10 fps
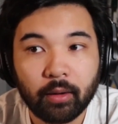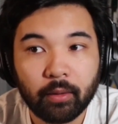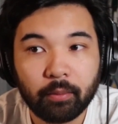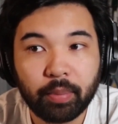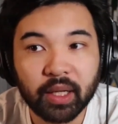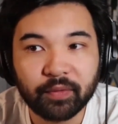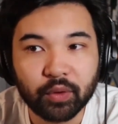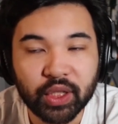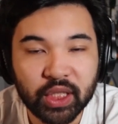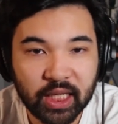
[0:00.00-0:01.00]
But if you
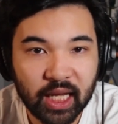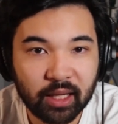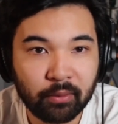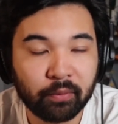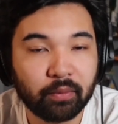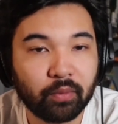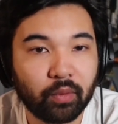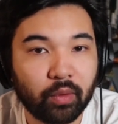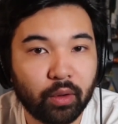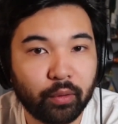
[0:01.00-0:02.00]
stayed
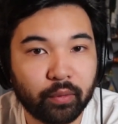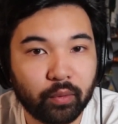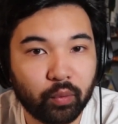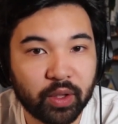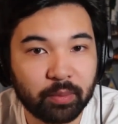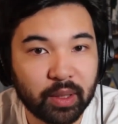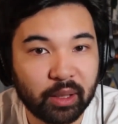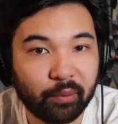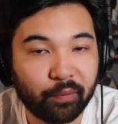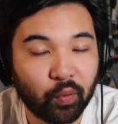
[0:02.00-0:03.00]
with
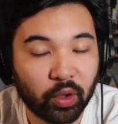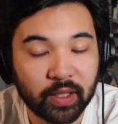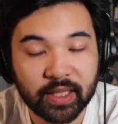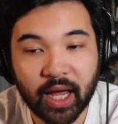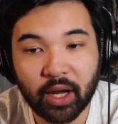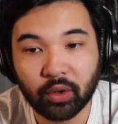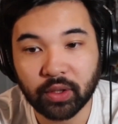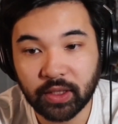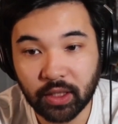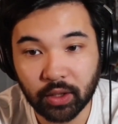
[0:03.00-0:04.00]
me for an entire
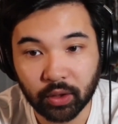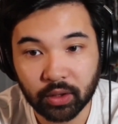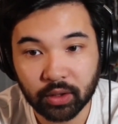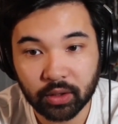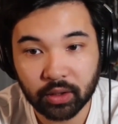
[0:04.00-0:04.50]
year,